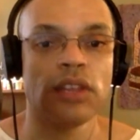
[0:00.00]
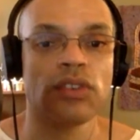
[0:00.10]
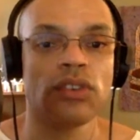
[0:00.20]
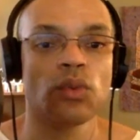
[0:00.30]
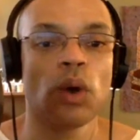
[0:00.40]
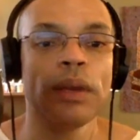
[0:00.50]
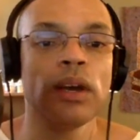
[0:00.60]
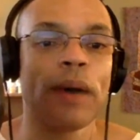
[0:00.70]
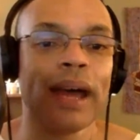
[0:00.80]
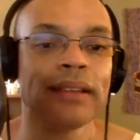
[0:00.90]
is where we
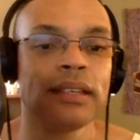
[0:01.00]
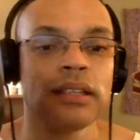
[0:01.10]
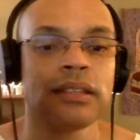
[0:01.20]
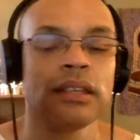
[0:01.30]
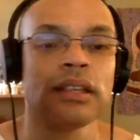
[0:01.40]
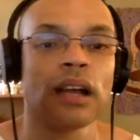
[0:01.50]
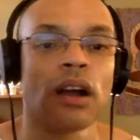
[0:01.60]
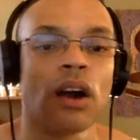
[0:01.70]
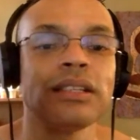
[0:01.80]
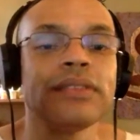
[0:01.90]
go back to the
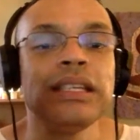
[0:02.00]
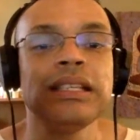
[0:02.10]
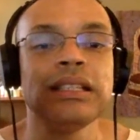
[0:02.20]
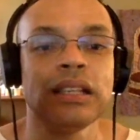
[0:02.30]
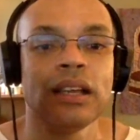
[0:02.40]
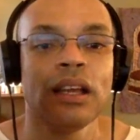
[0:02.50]
Garden of Eden,